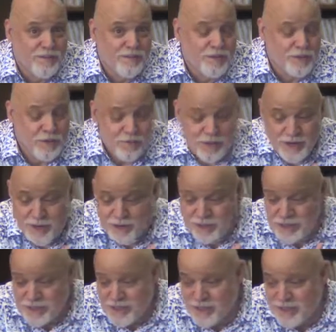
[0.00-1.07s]
So many
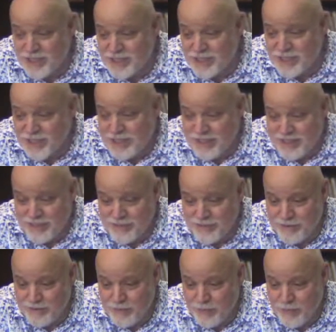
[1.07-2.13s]
Christians today,
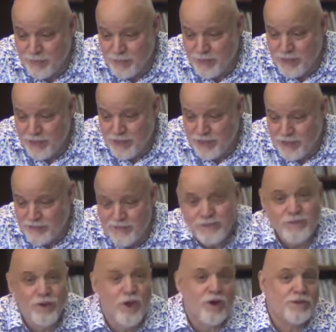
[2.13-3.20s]

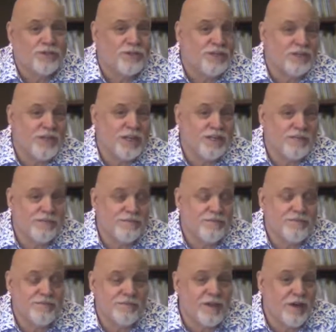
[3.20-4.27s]
they've lost a sense of
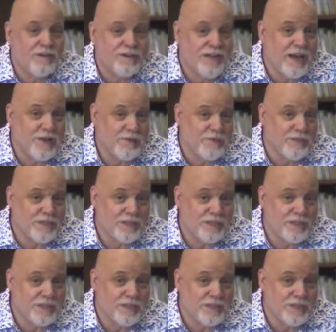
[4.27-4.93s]
God's house.